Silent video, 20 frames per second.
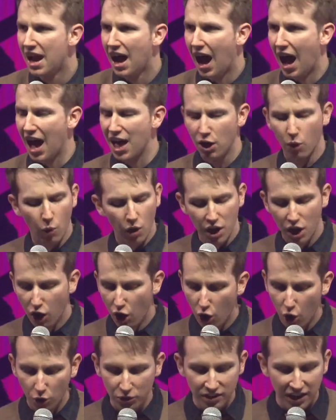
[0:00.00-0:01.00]
I don't want to
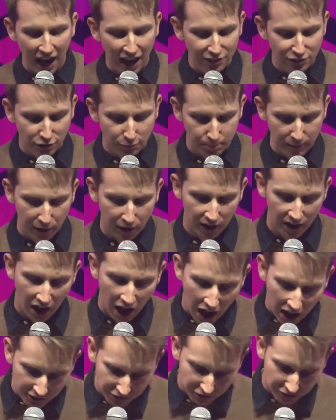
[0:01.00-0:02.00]
hold God's Spirit
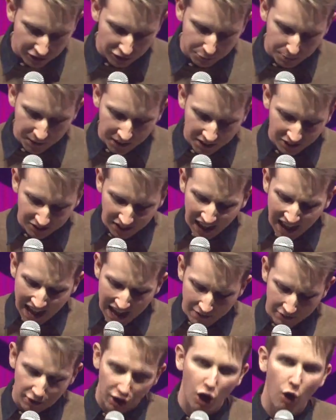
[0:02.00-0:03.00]
hostage because I
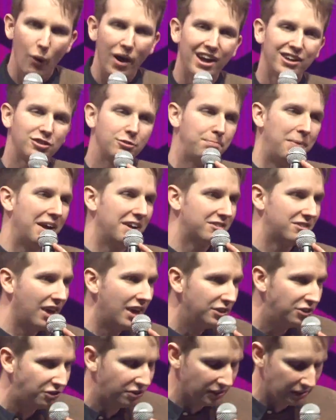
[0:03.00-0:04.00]
have low
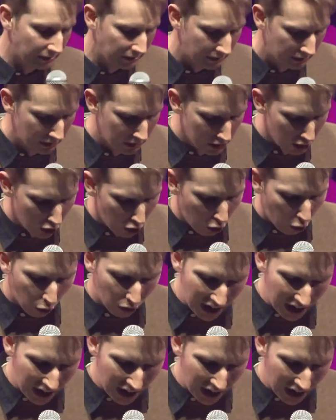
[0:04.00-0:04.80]
expectation or